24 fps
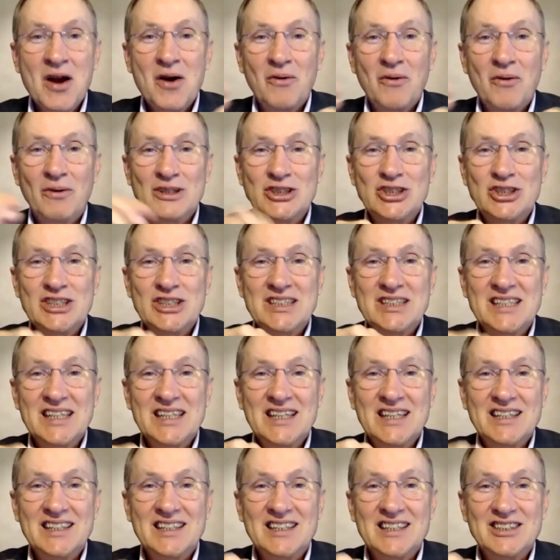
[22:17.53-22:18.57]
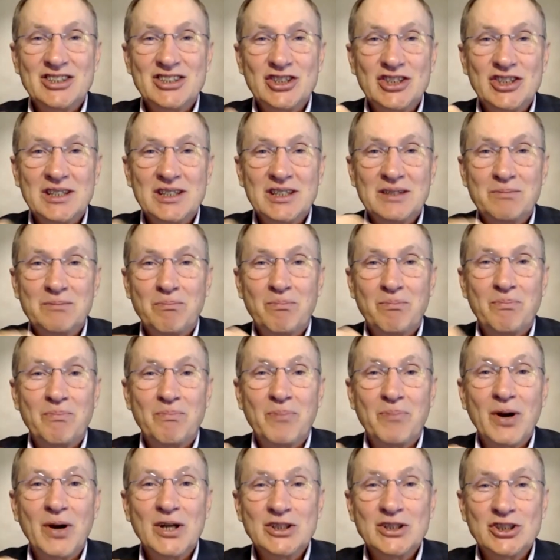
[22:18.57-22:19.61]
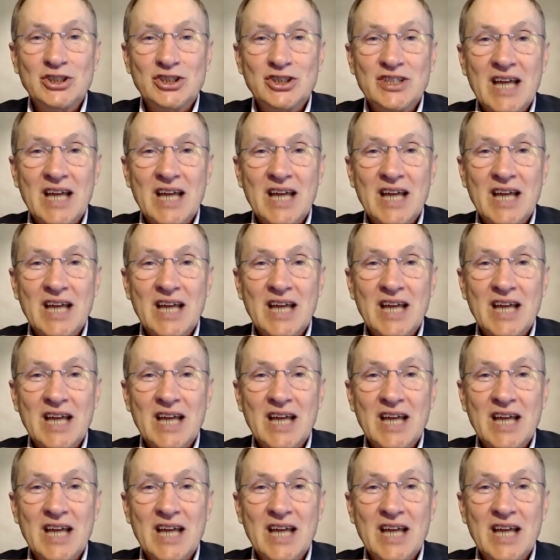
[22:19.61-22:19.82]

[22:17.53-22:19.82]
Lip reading: what she did is she punched